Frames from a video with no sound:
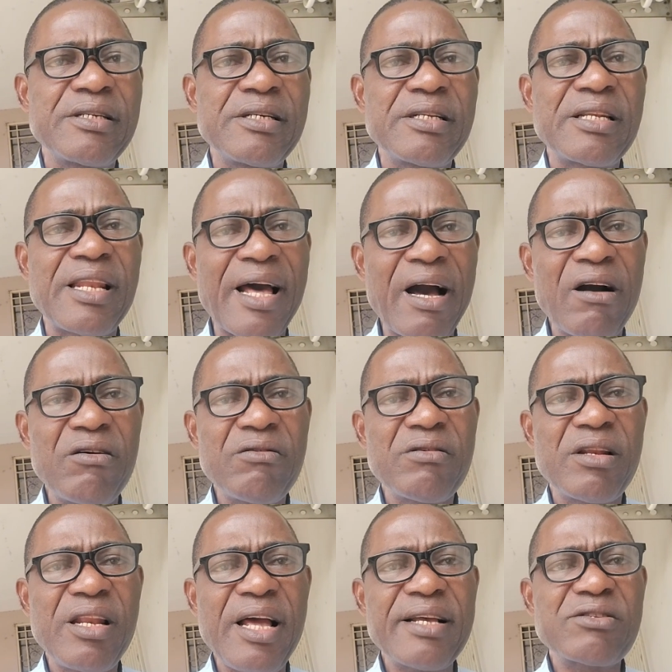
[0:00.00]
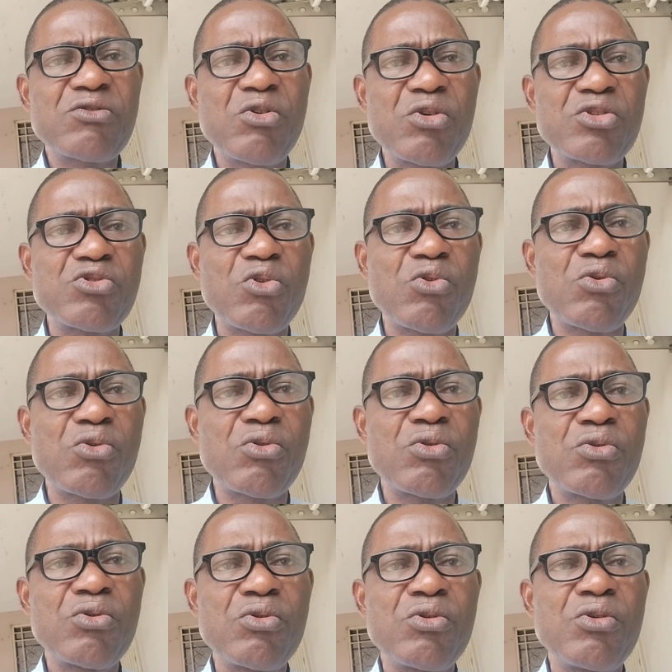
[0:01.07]
Now, let's go to
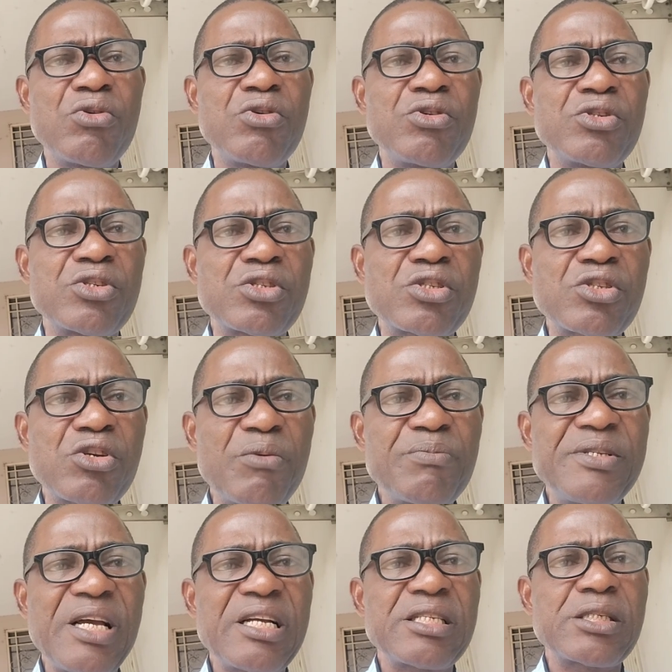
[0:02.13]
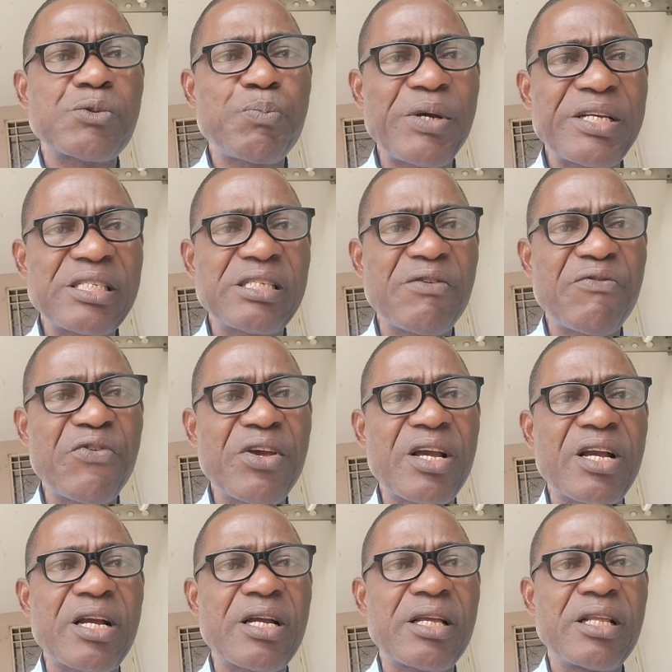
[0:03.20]

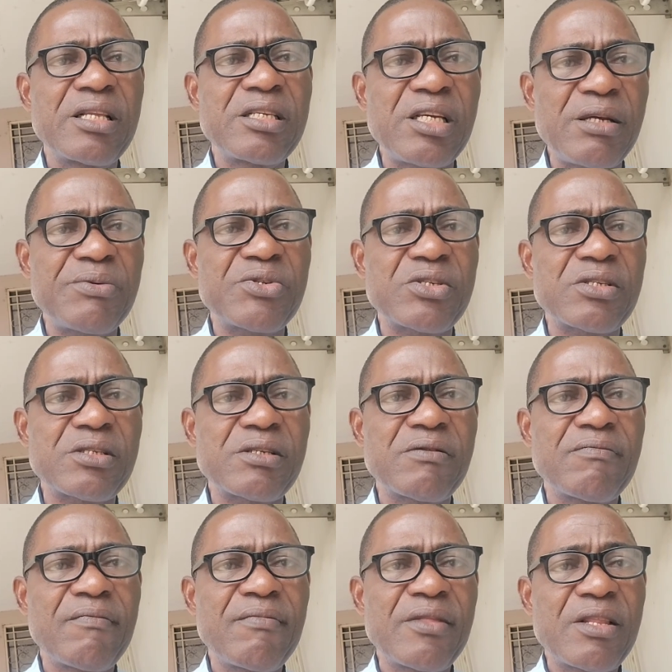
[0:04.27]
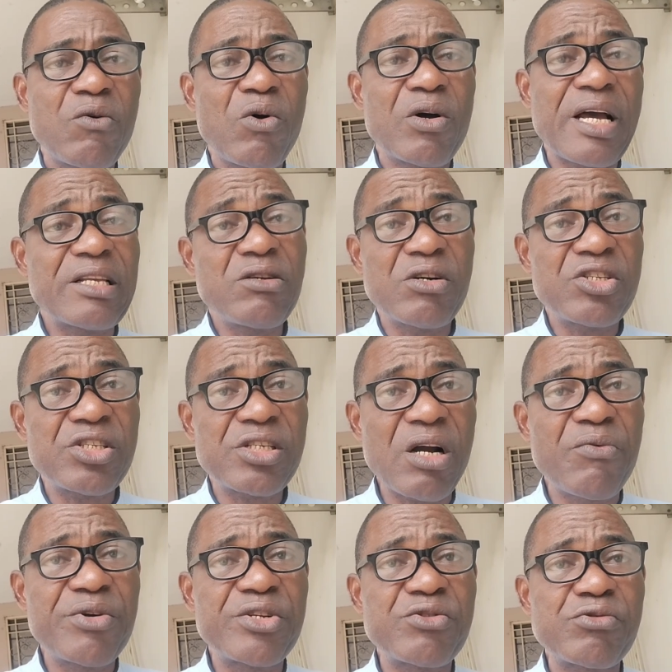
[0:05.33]
subject-specific tips. The one I just
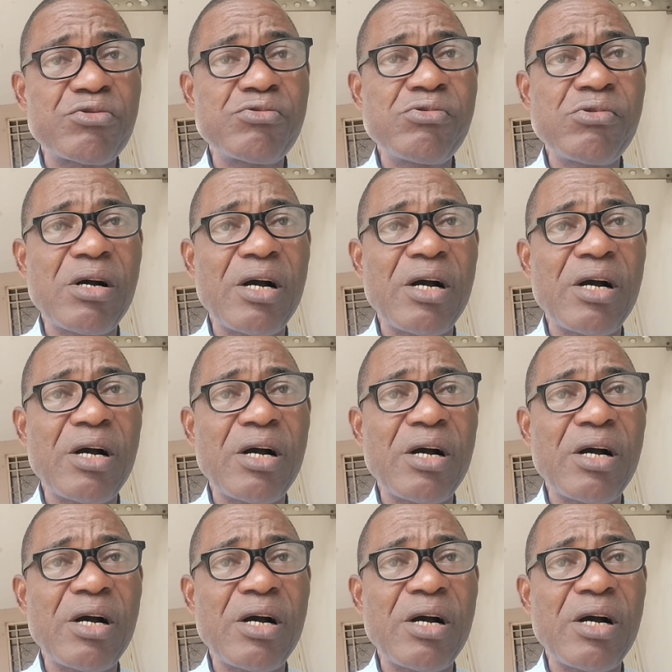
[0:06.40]
shared with you